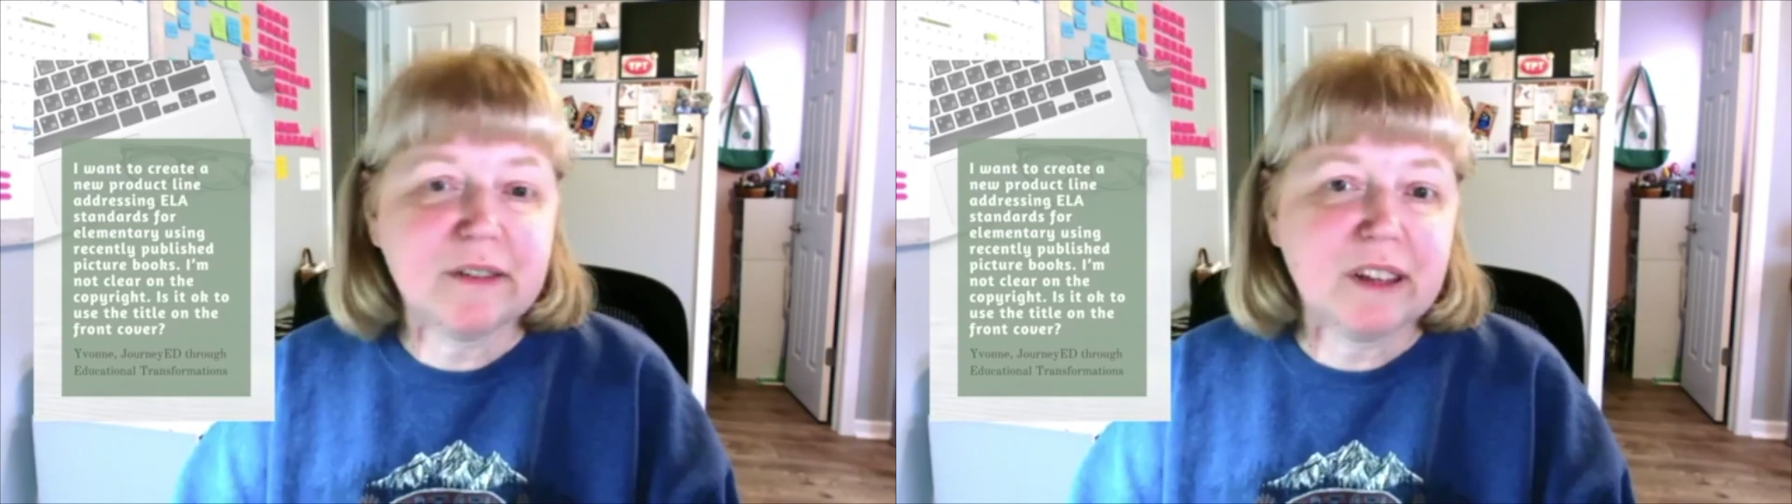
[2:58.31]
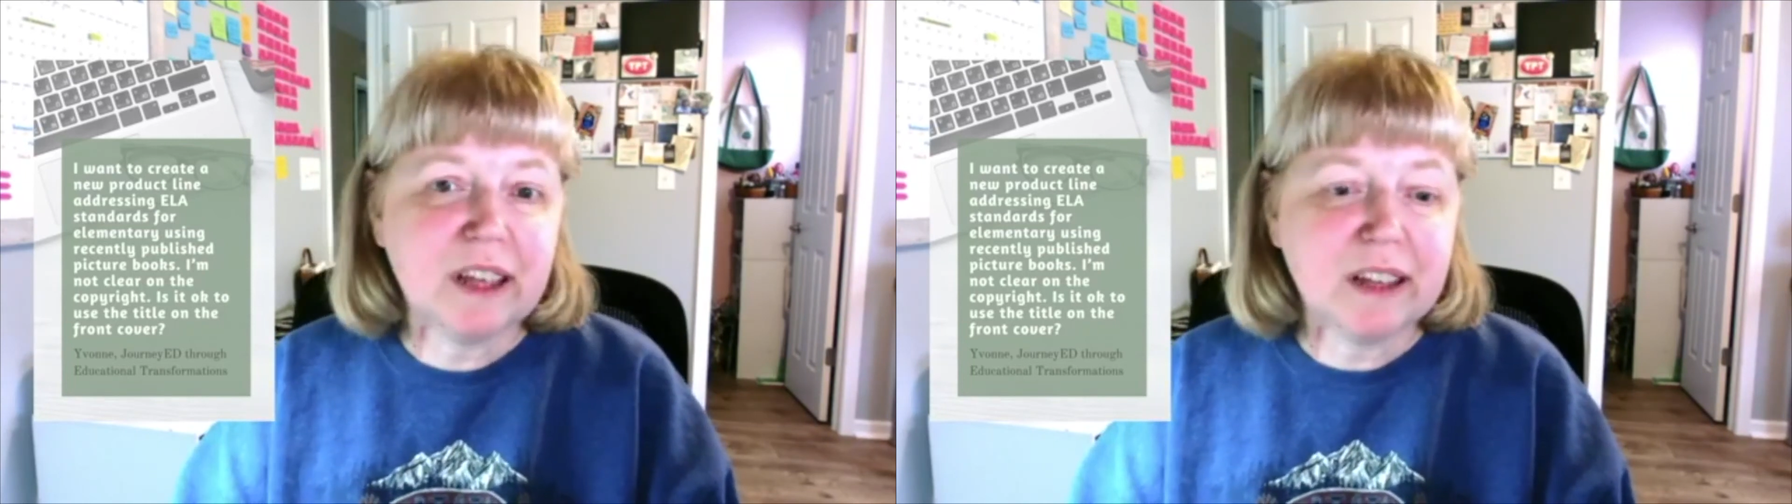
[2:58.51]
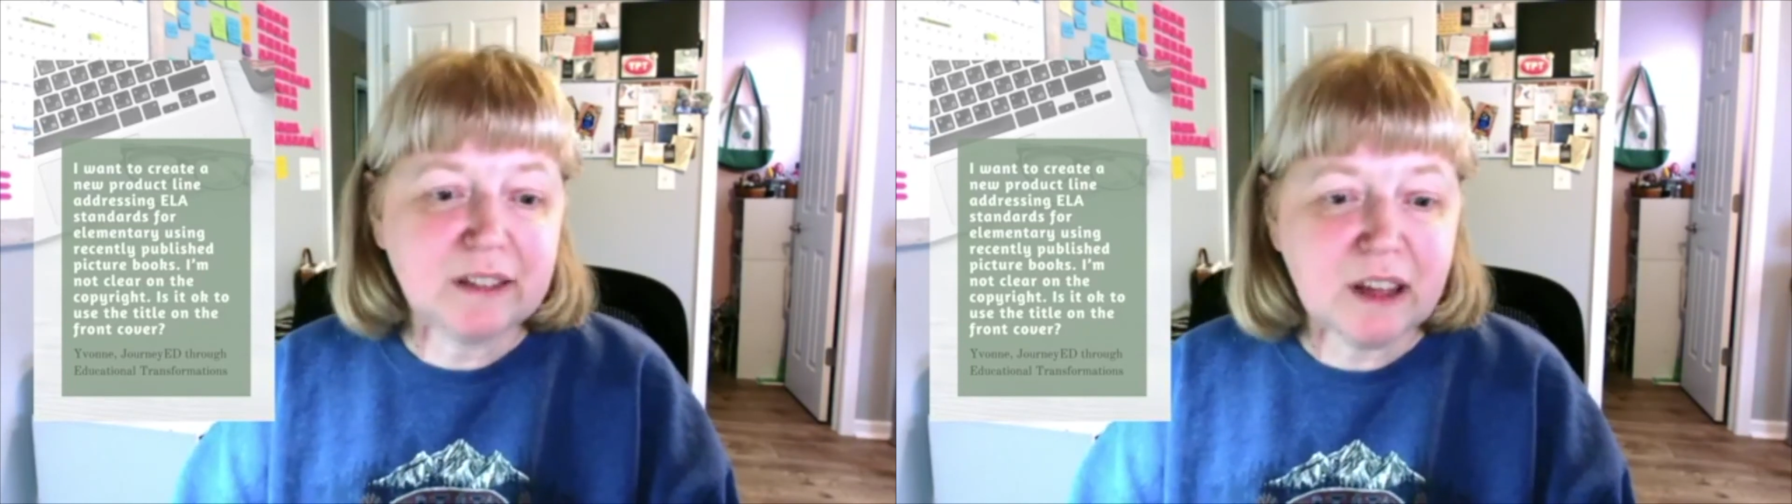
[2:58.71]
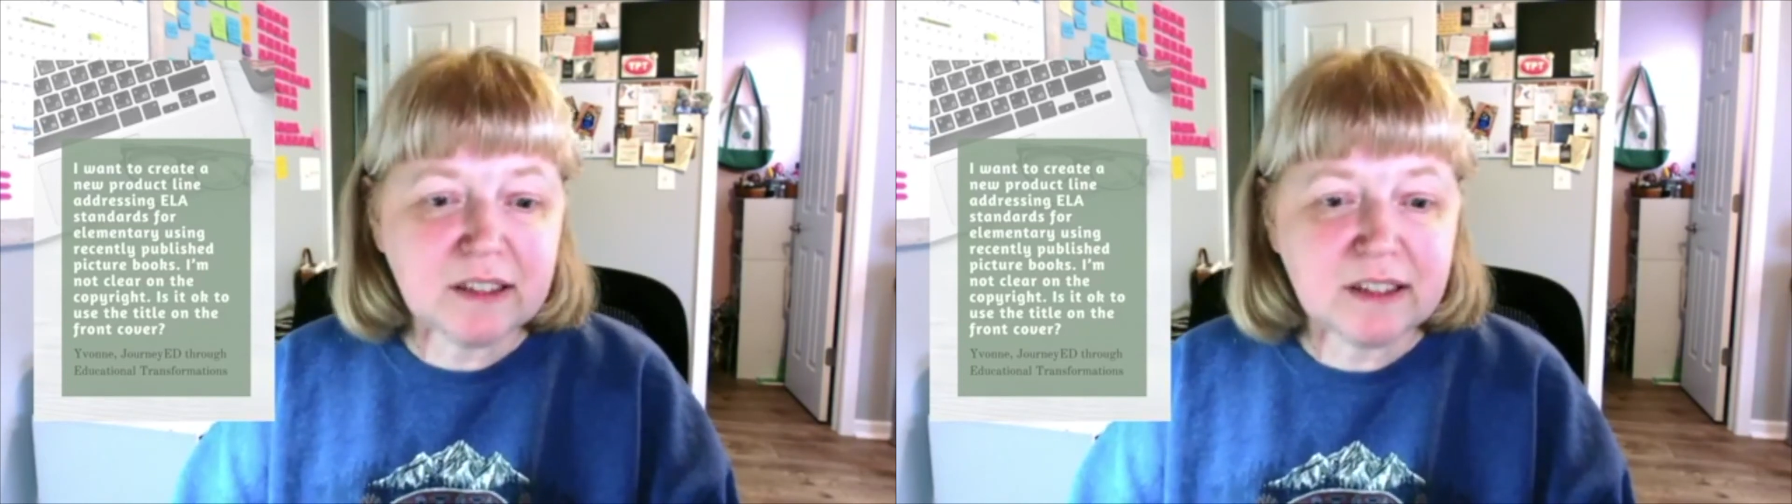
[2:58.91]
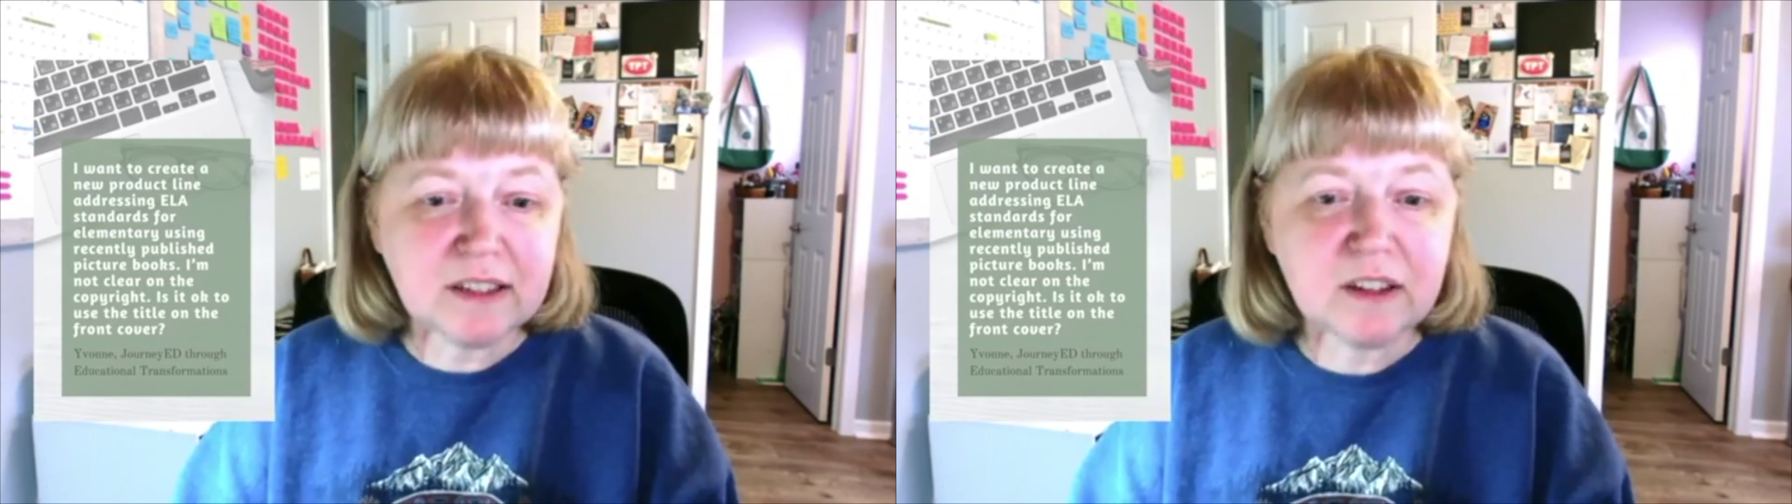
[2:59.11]
as long as
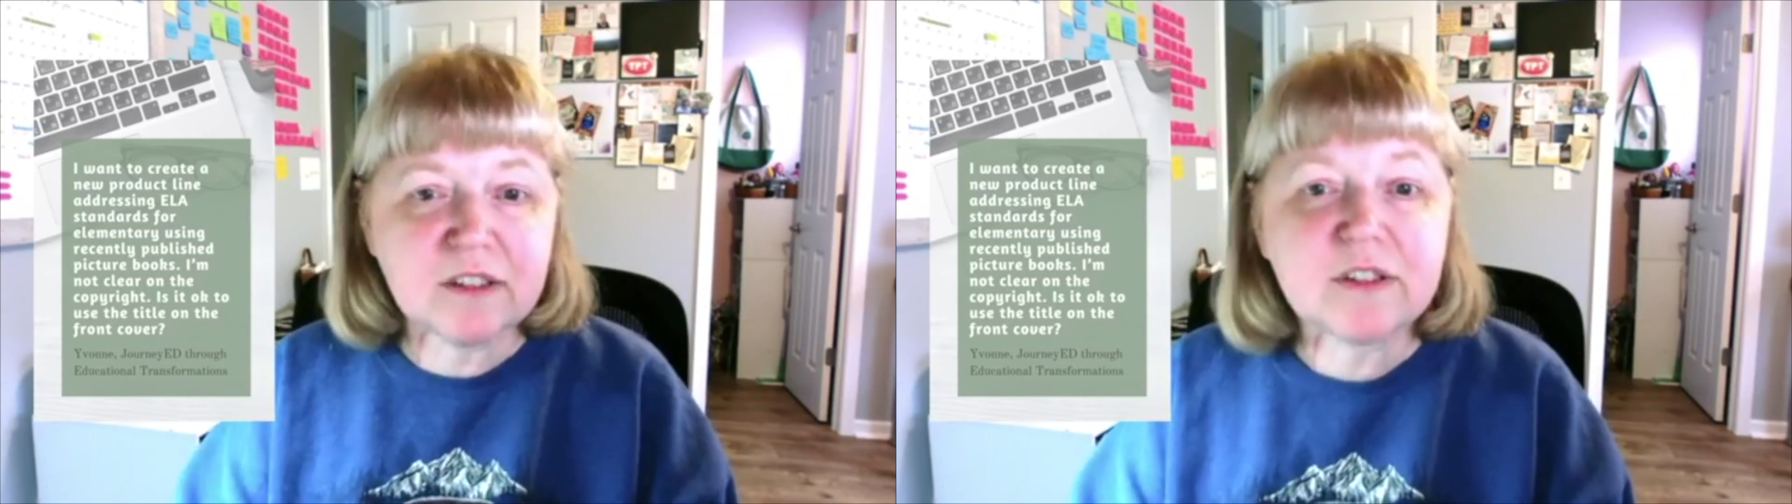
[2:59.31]
things aren't